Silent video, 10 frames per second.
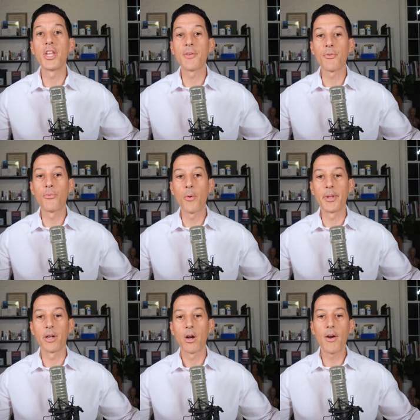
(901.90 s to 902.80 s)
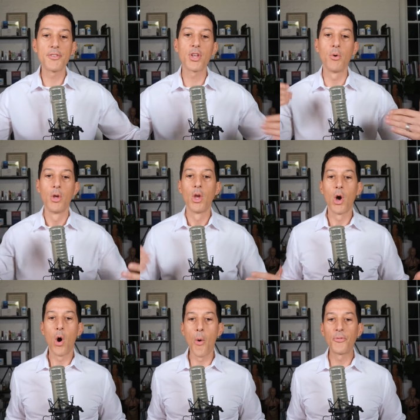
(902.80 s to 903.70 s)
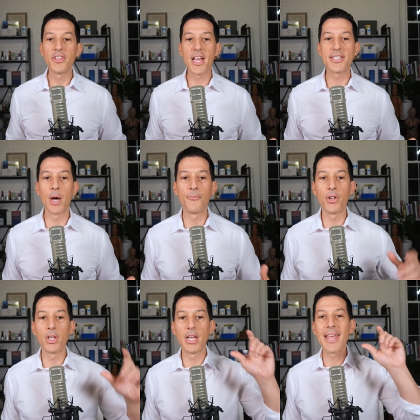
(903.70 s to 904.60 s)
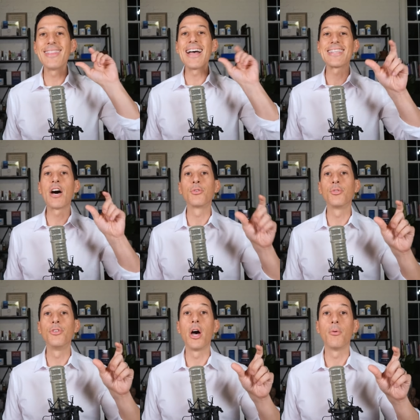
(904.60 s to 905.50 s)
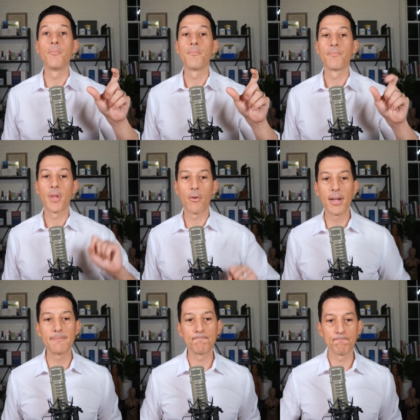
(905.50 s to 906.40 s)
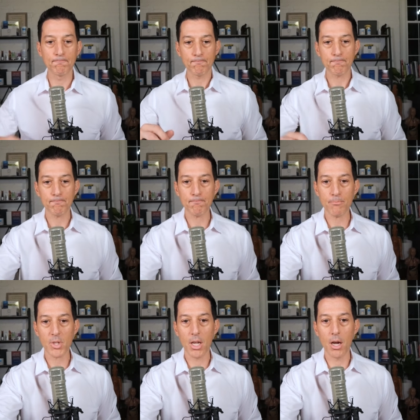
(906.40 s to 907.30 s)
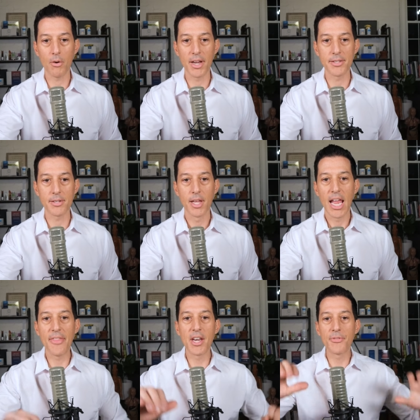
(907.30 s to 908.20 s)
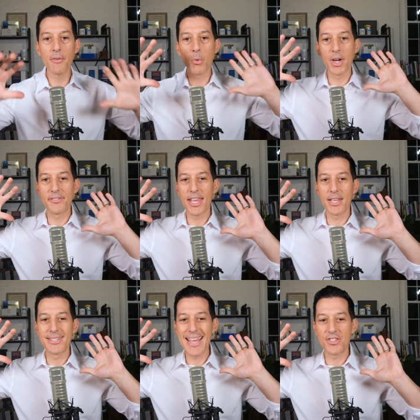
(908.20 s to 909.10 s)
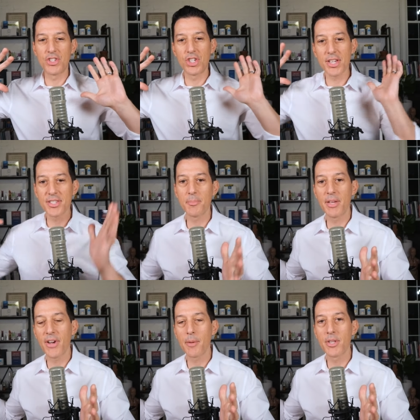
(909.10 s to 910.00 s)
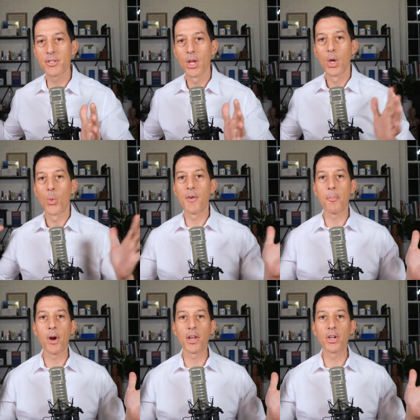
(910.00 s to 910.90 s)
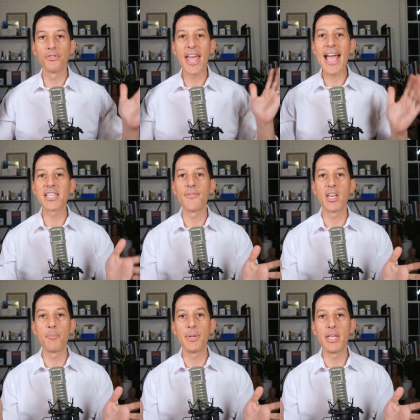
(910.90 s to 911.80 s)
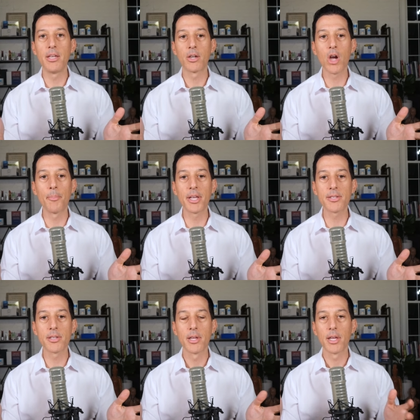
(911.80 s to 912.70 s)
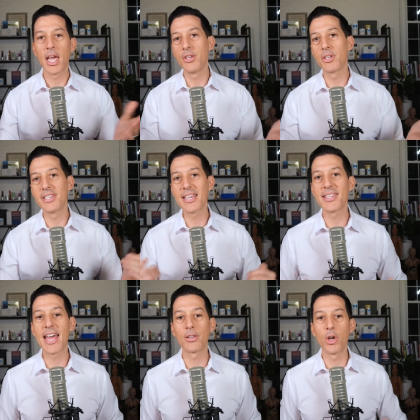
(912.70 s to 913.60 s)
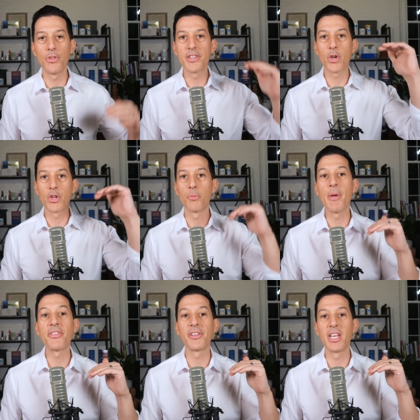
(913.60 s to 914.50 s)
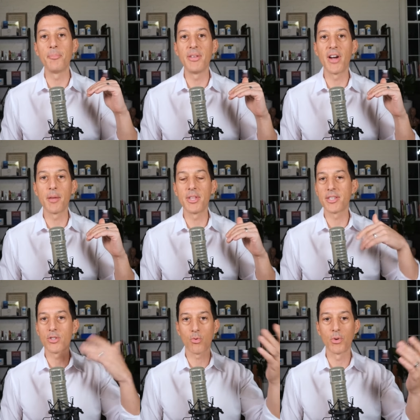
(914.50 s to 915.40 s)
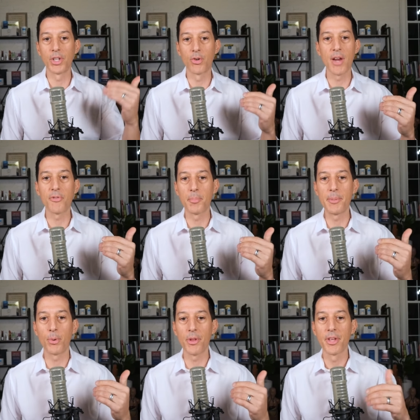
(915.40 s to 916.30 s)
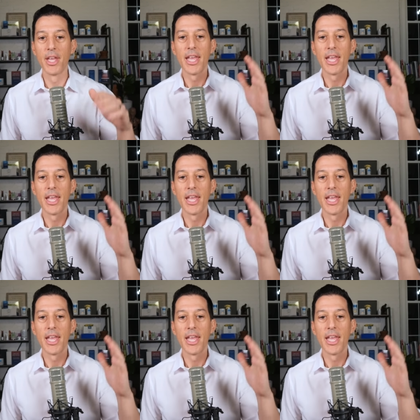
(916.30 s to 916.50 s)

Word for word: with a different formula, all right? So hopefully that's helpful, and that's how you'll know, all right? All right. And then if you ever want to test just the B vitamins, we have a product called Activated B Complex, and you can test that alone. That's all your methylated B vitamins that are really great for people with